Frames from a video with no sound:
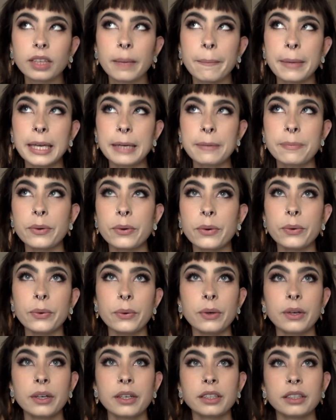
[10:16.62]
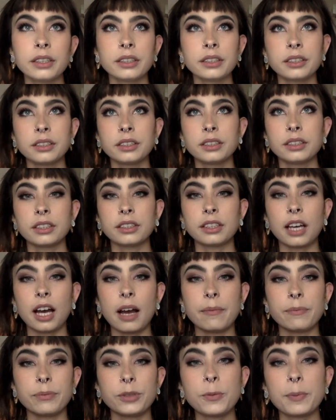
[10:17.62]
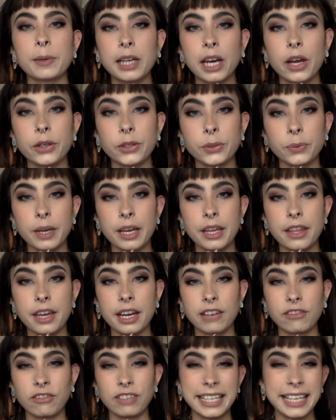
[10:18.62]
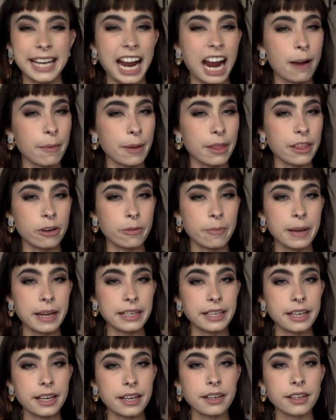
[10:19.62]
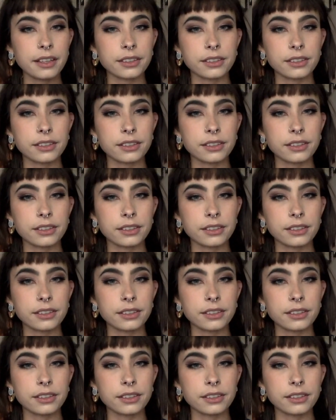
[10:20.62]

people that I'm super close with and I really care about their opinion.